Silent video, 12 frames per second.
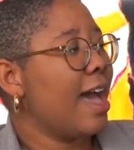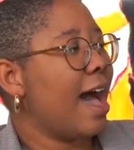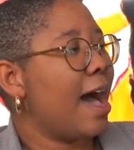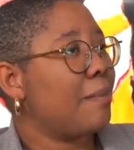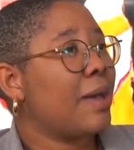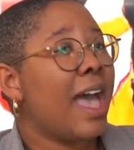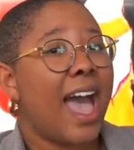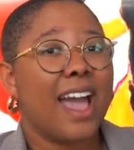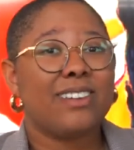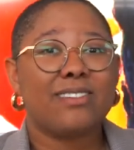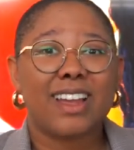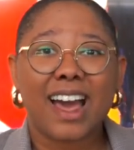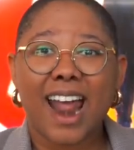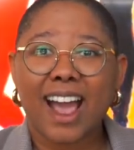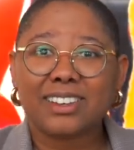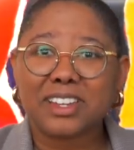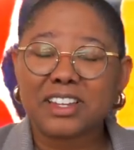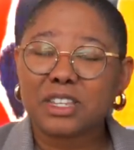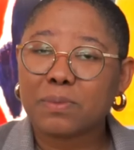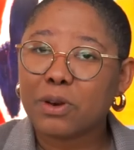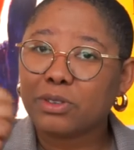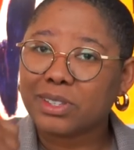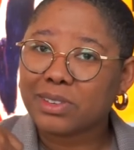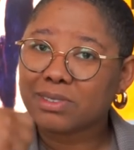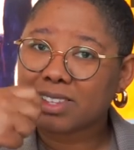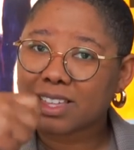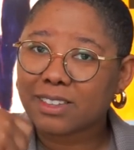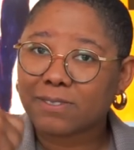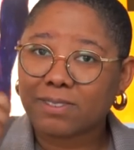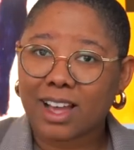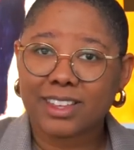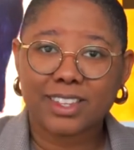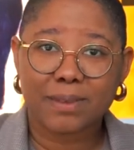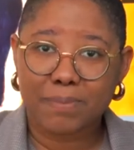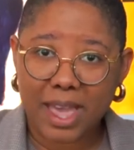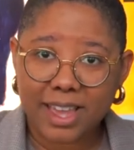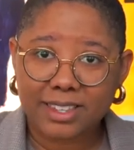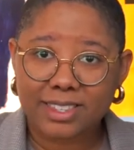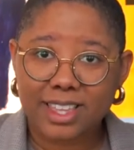Um, and you're not actually supposed to use like the flossing picks.